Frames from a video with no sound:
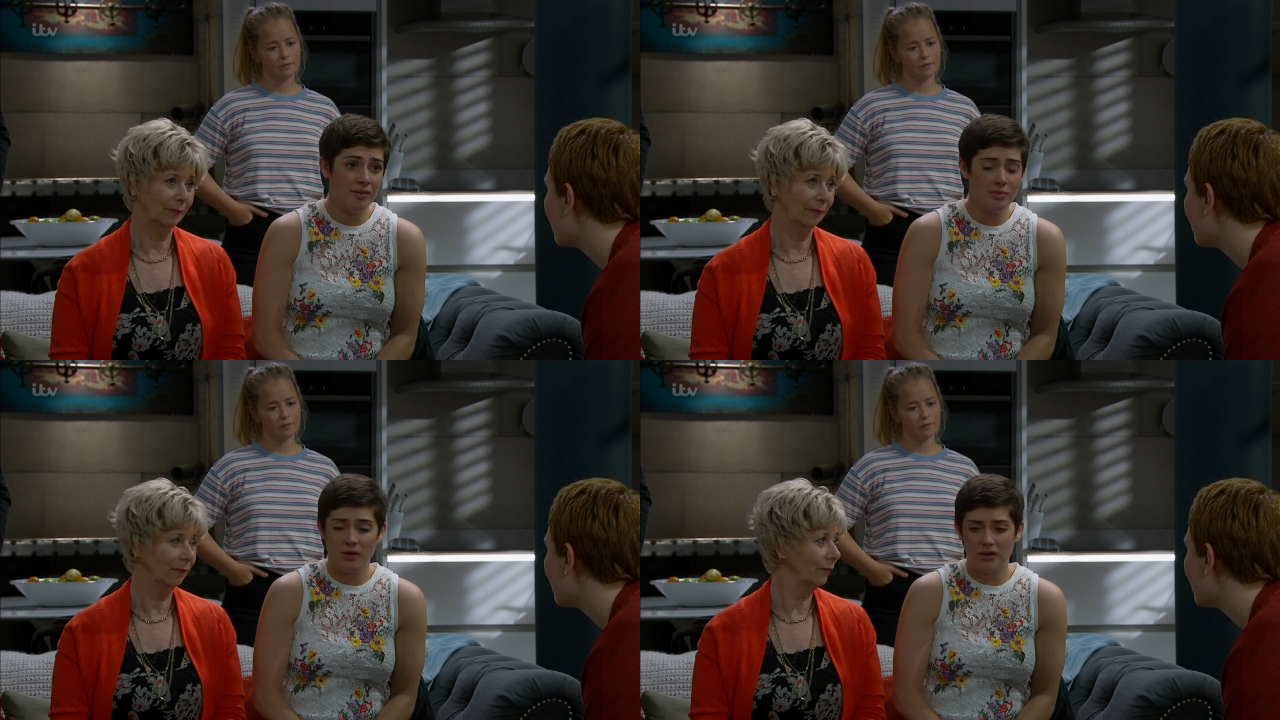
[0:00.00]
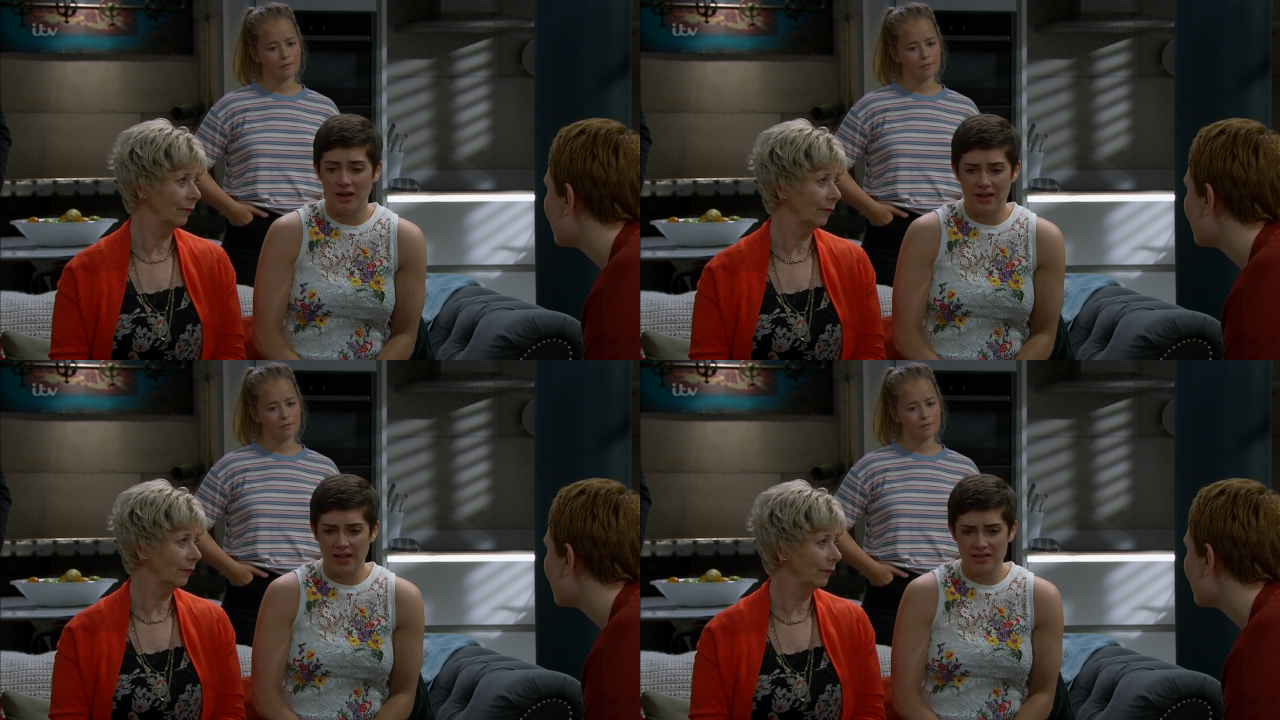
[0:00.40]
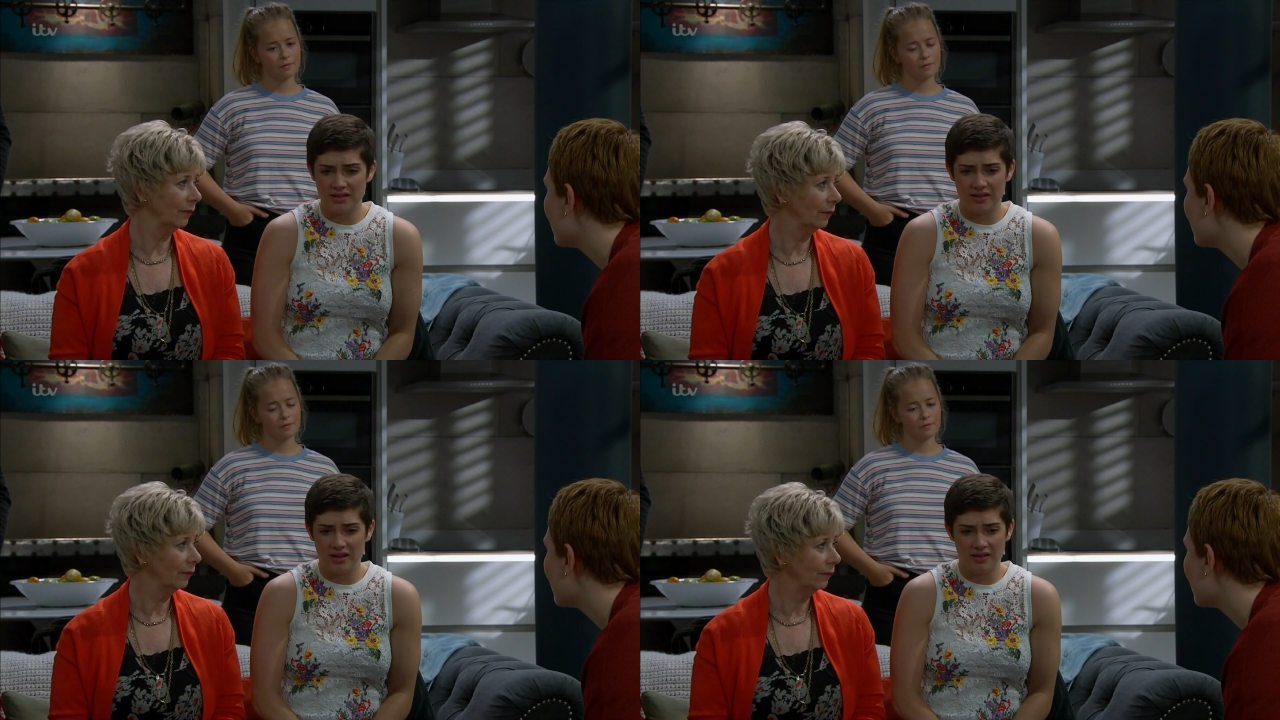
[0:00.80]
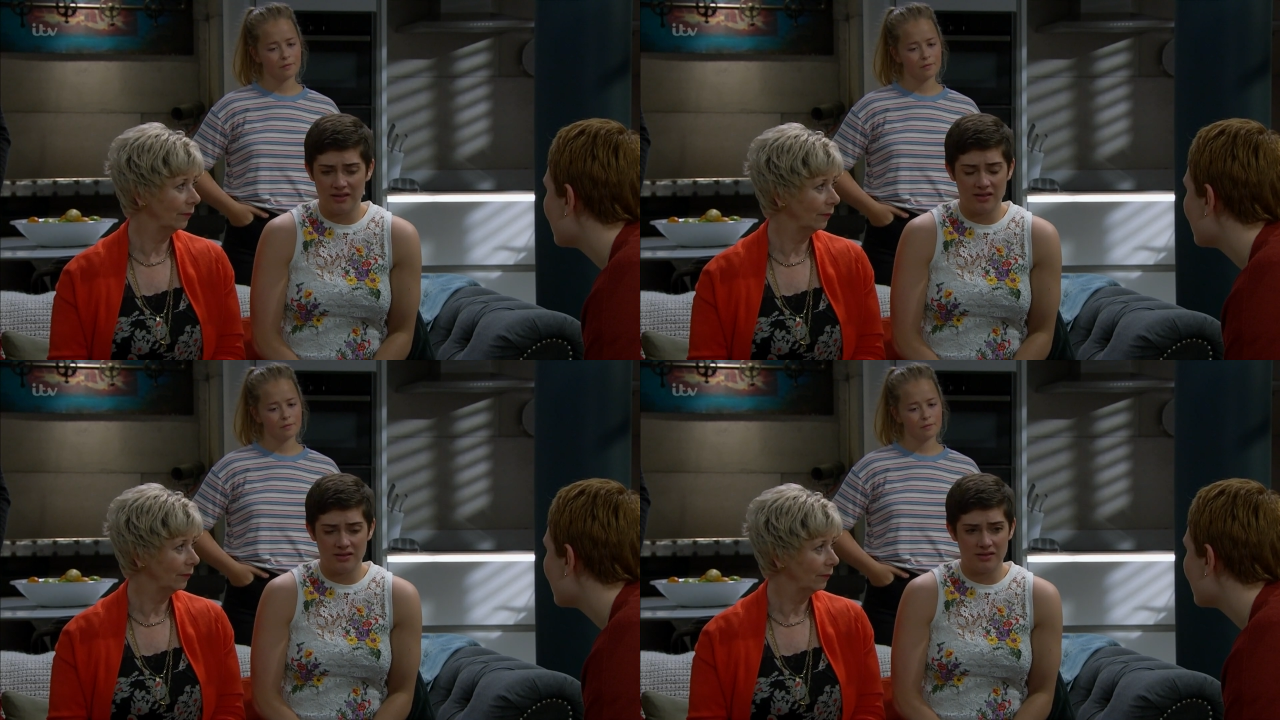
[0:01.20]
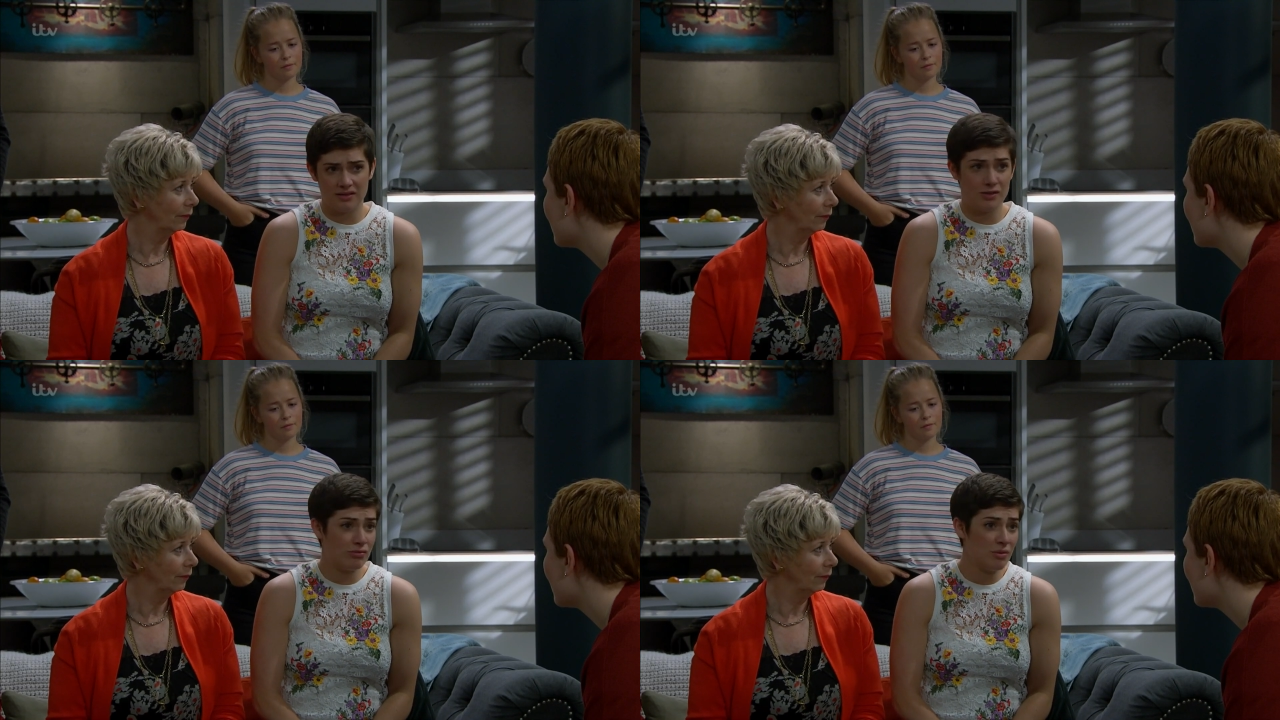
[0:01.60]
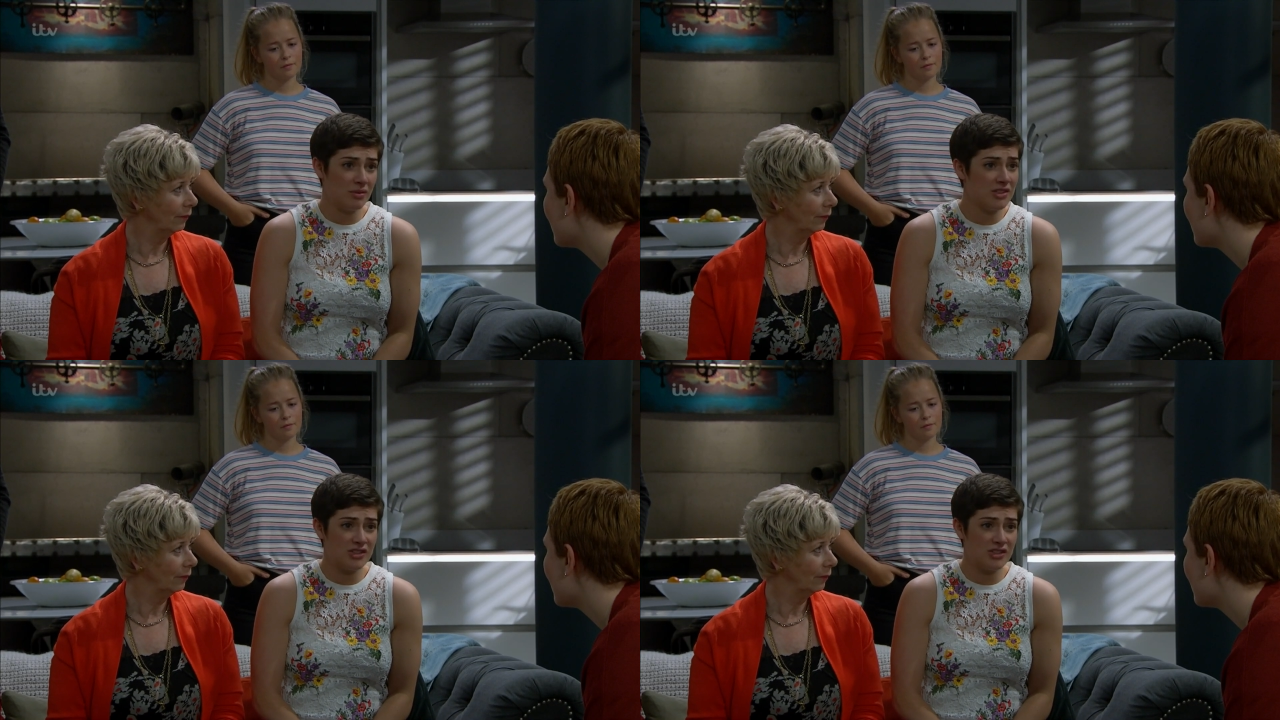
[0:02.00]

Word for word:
Speaker 1: But I'd hate to think that it's ruined their